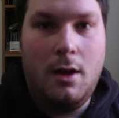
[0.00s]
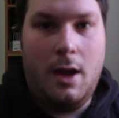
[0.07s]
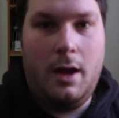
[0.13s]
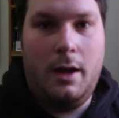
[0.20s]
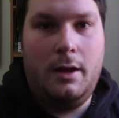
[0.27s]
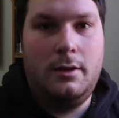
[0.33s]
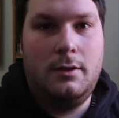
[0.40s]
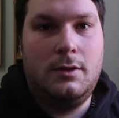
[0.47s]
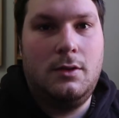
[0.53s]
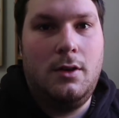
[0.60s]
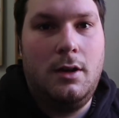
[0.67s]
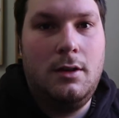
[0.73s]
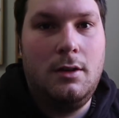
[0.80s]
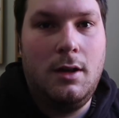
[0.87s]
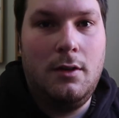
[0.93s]
and so
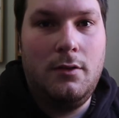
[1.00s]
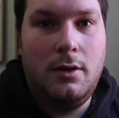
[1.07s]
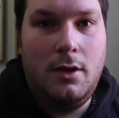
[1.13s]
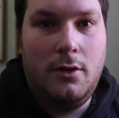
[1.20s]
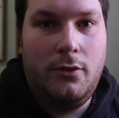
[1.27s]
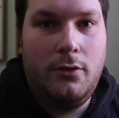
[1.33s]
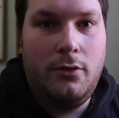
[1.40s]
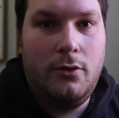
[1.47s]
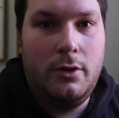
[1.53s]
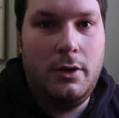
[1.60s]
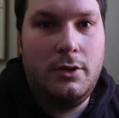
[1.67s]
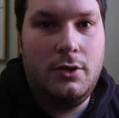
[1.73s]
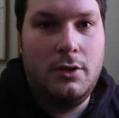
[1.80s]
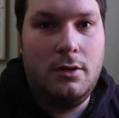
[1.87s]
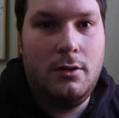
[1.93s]
I didn't have enough
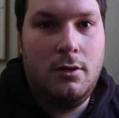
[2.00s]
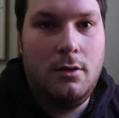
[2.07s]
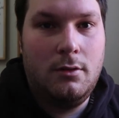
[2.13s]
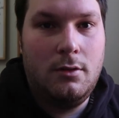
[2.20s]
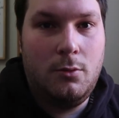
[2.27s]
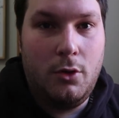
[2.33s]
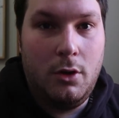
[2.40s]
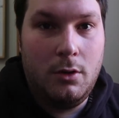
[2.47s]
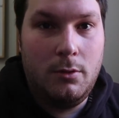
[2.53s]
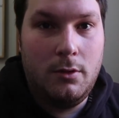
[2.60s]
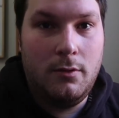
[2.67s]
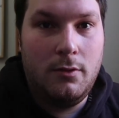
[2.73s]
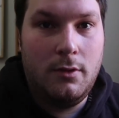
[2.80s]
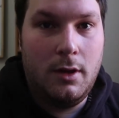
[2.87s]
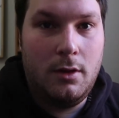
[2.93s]
footage to work
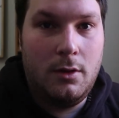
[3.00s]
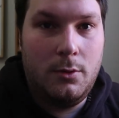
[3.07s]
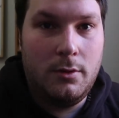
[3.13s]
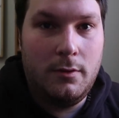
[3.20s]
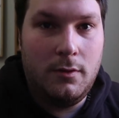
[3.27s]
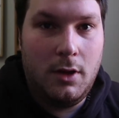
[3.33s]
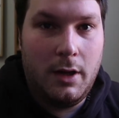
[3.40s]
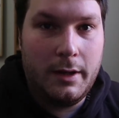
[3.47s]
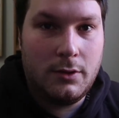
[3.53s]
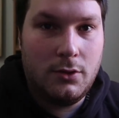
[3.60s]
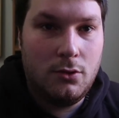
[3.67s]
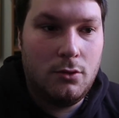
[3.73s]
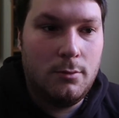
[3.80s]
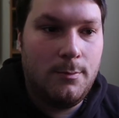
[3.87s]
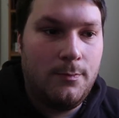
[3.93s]
with that I would have liked
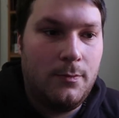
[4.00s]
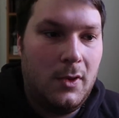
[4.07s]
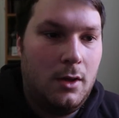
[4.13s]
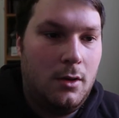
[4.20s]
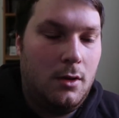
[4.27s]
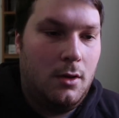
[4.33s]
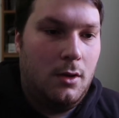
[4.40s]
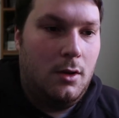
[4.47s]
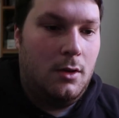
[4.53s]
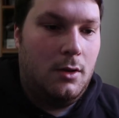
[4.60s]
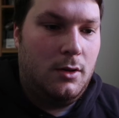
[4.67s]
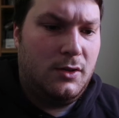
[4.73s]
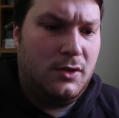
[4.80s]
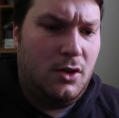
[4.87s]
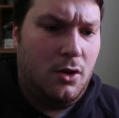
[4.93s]
to.
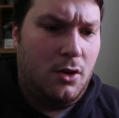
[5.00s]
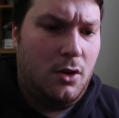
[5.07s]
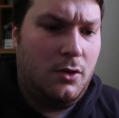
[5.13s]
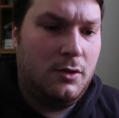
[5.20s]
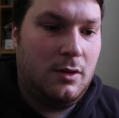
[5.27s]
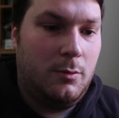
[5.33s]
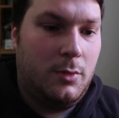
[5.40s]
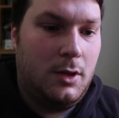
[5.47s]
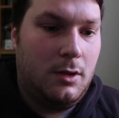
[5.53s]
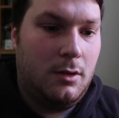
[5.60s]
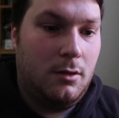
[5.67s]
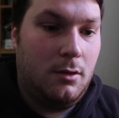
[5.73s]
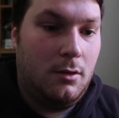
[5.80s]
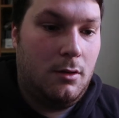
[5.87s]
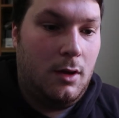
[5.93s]
So I was a bit
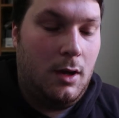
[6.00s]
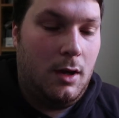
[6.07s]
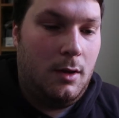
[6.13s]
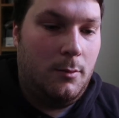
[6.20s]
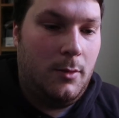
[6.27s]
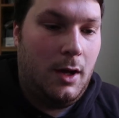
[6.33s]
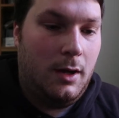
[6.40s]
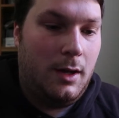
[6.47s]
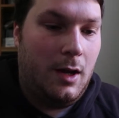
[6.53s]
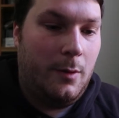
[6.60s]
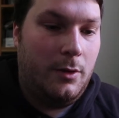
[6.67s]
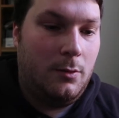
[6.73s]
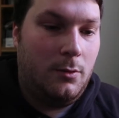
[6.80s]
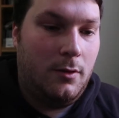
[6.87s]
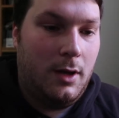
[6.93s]

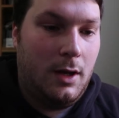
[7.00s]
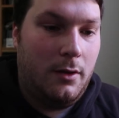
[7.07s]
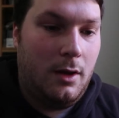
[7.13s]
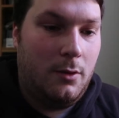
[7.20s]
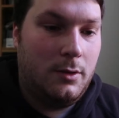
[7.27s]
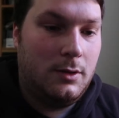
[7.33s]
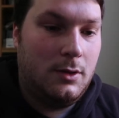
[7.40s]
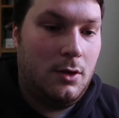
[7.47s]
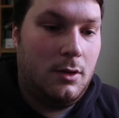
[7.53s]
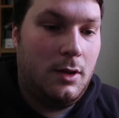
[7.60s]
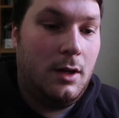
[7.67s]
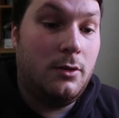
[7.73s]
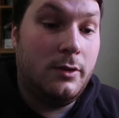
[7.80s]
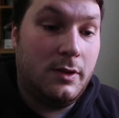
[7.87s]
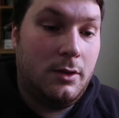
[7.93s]
unhappy with how that one turned
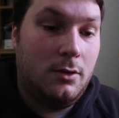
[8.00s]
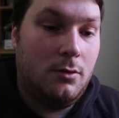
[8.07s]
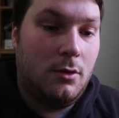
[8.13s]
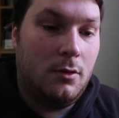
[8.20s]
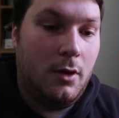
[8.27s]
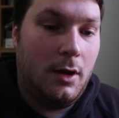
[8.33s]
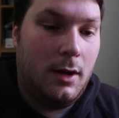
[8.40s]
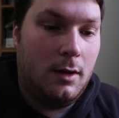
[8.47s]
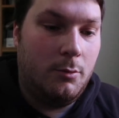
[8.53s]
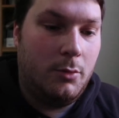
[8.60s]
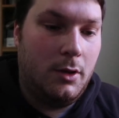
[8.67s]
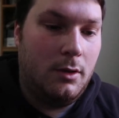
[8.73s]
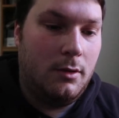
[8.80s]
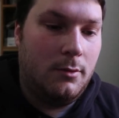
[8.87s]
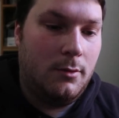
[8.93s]
out. It was still all right,
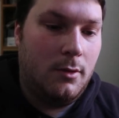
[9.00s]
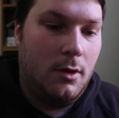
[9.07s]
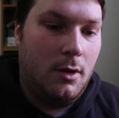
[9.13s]
but